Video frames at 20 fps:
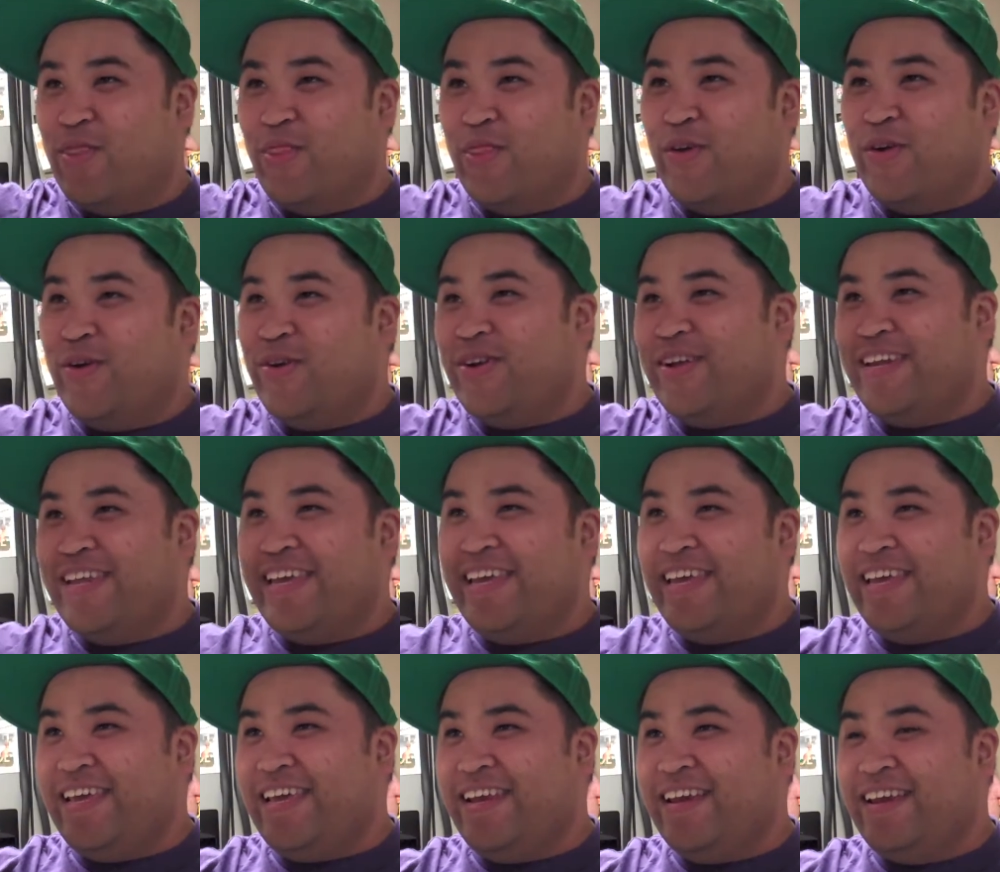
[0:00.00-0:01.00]

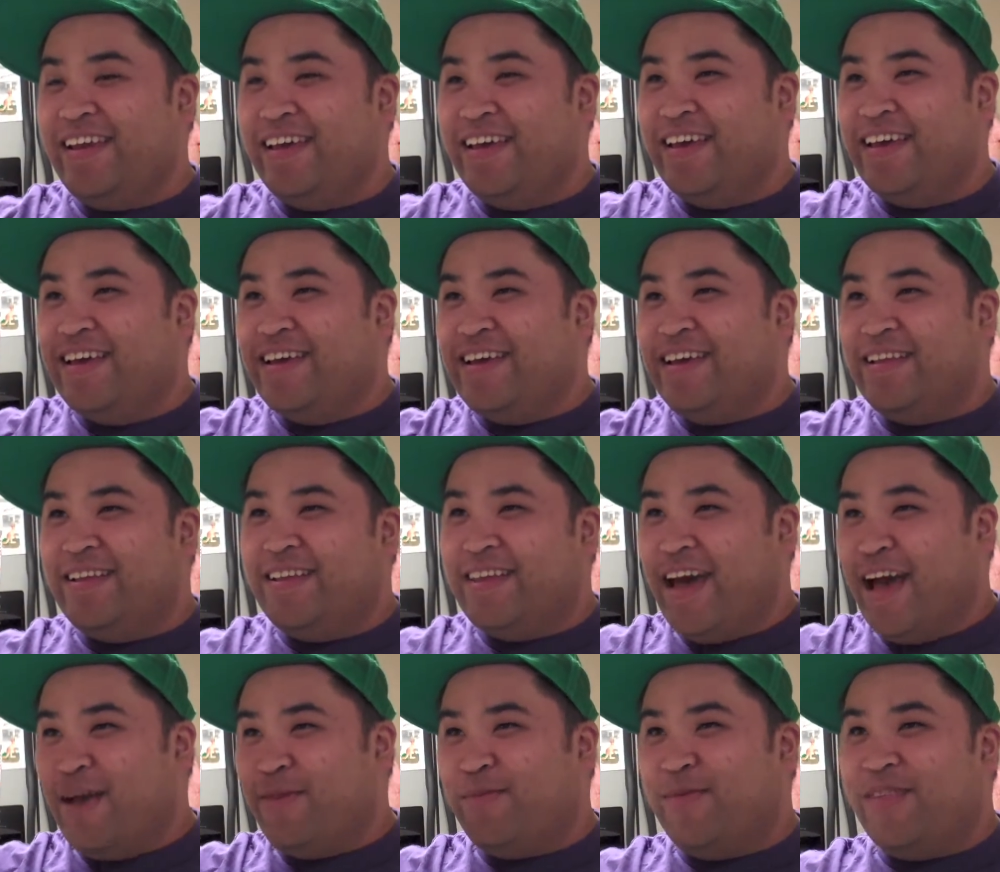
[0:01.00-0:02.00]
13
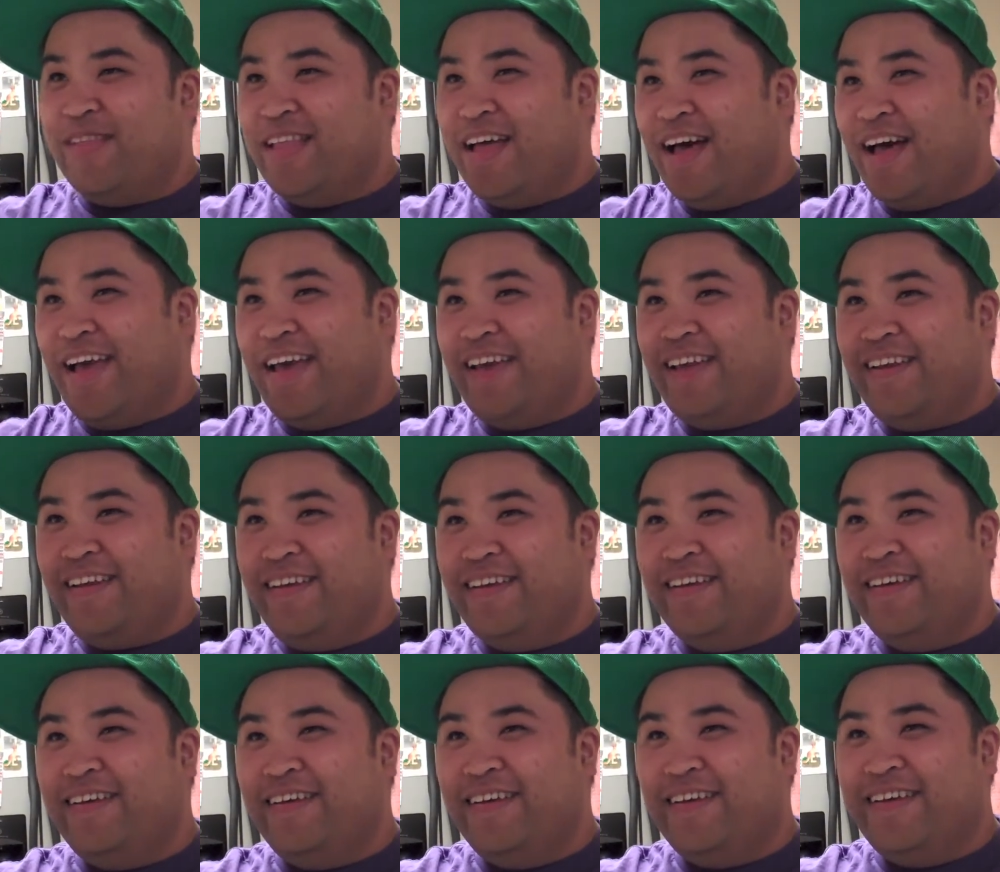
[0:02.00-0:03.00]
times 9
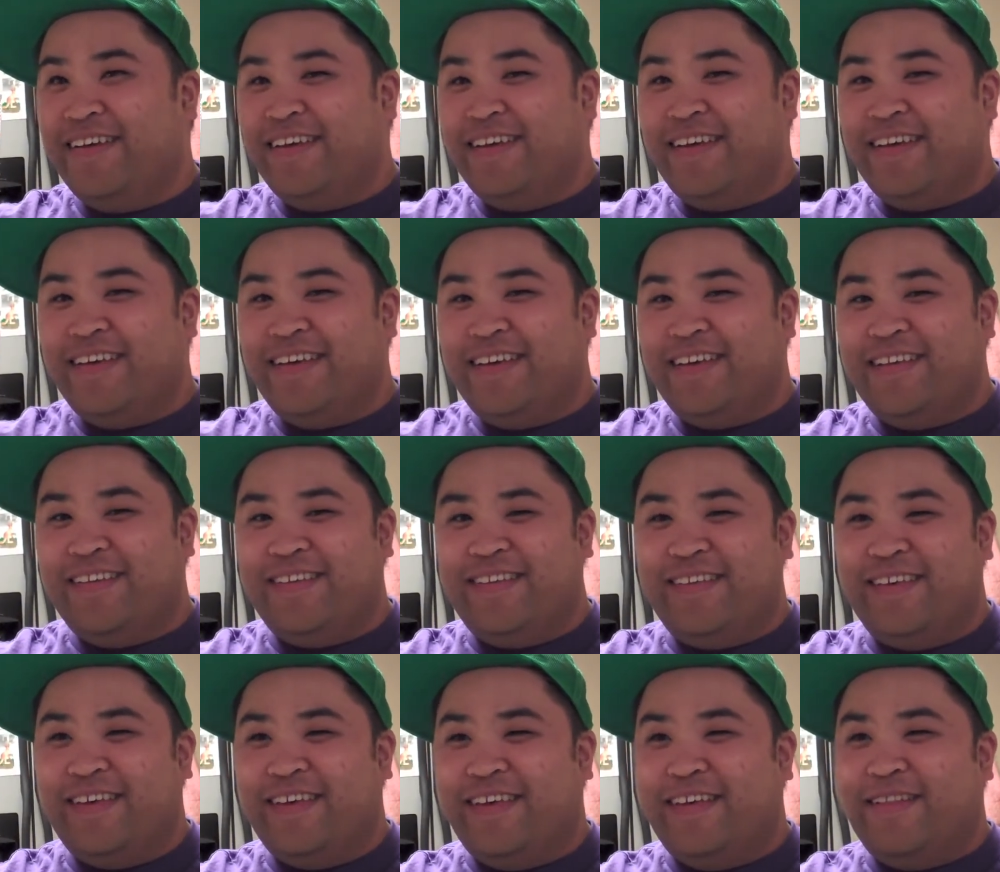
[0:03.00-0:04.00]
is
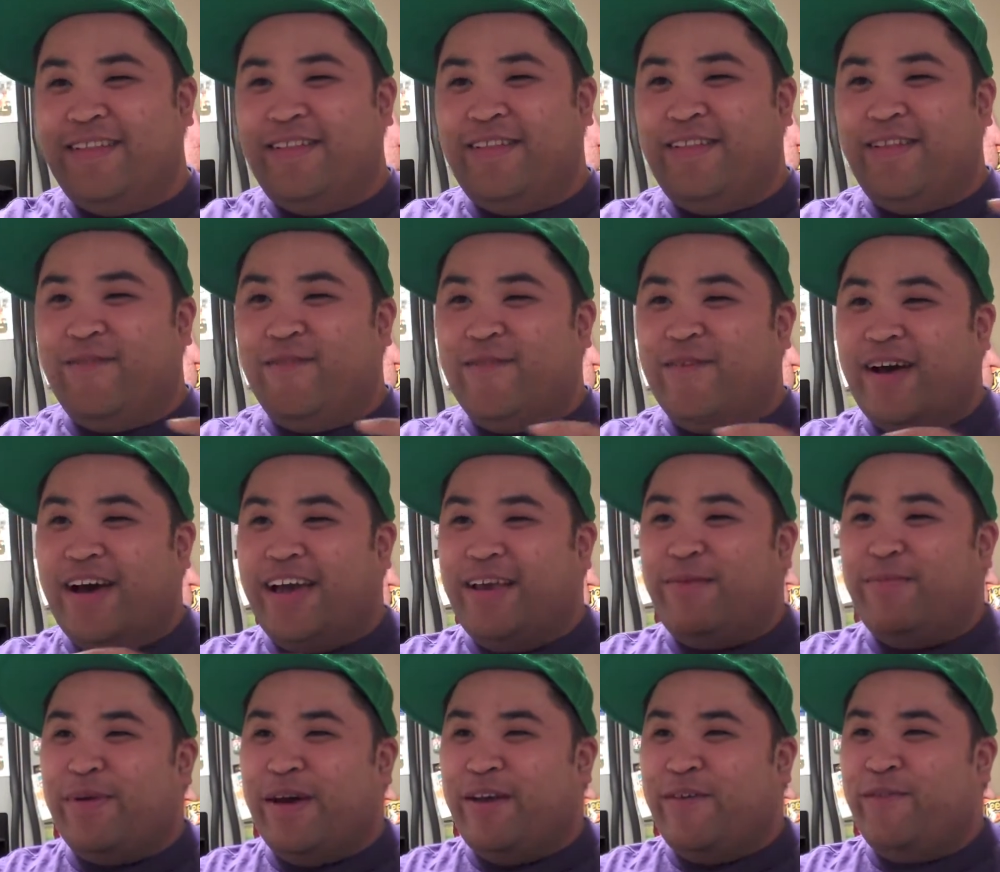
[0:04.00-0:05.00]
divide
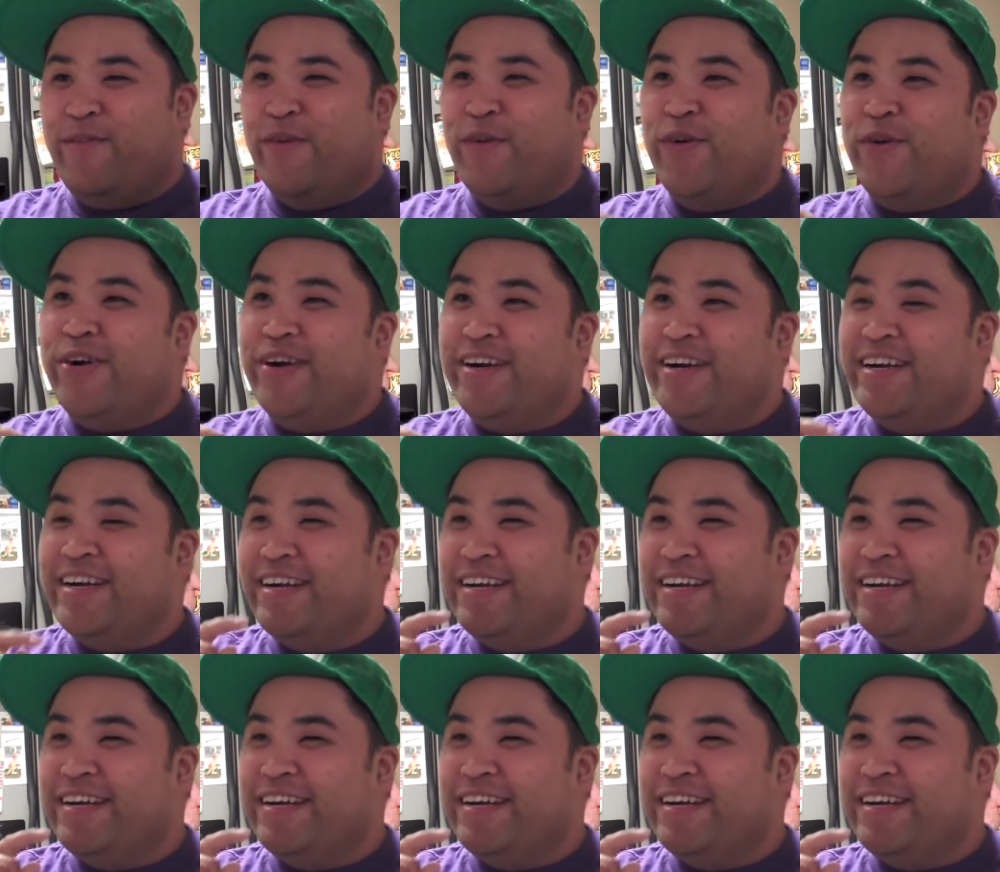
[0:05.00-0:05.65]
by 4